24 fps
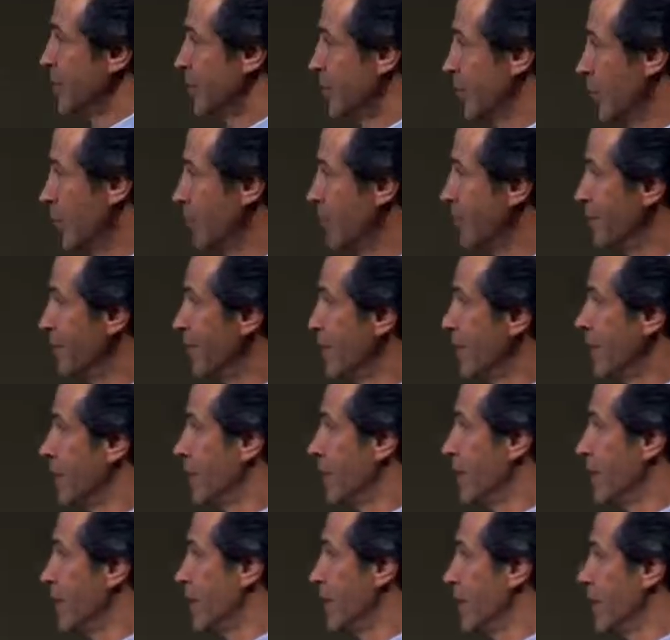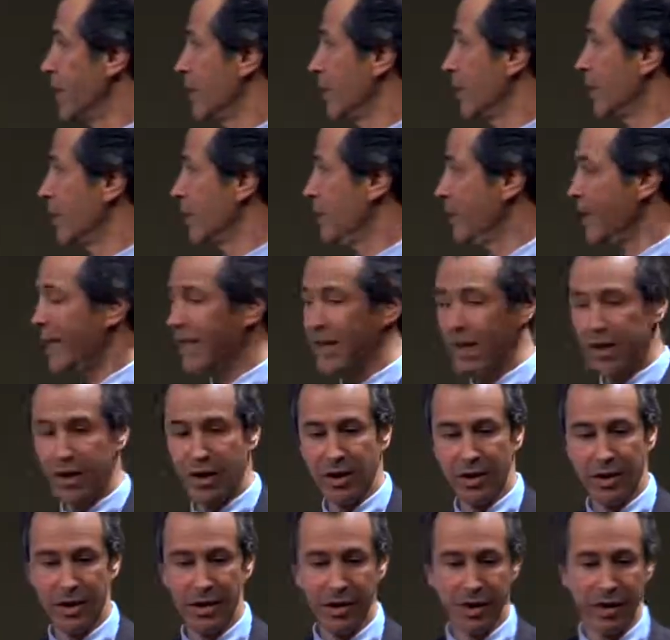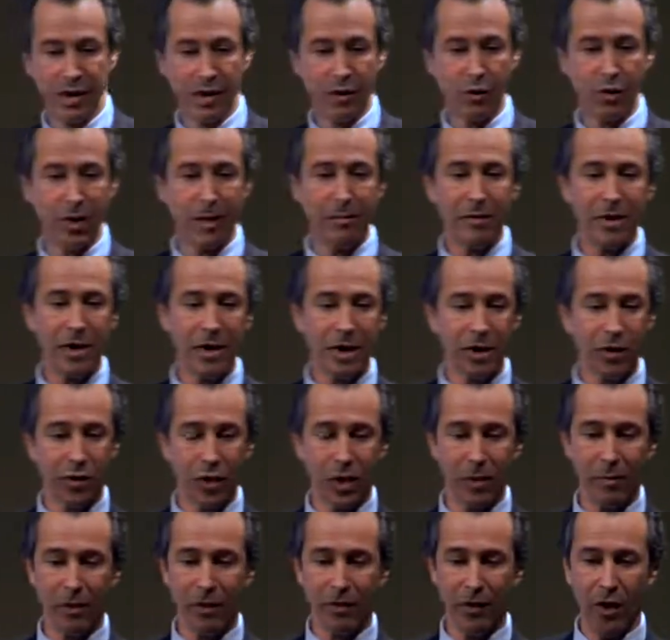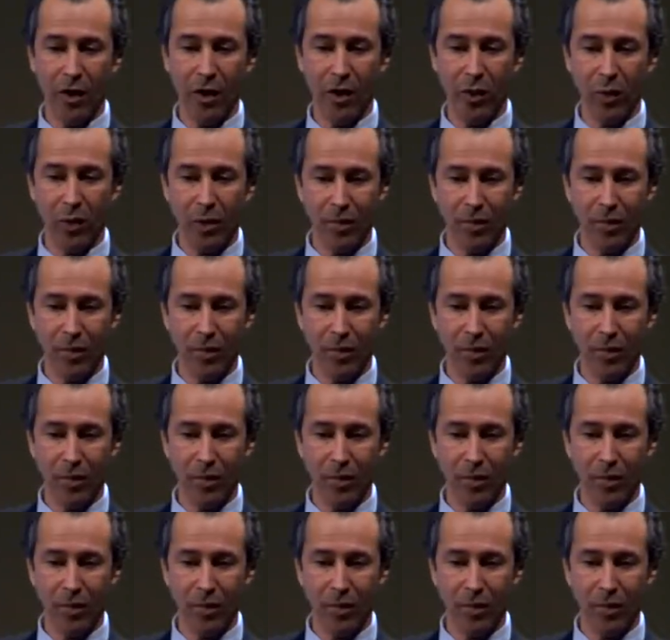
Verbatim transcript: So to me, the, the, the creme de la creme of all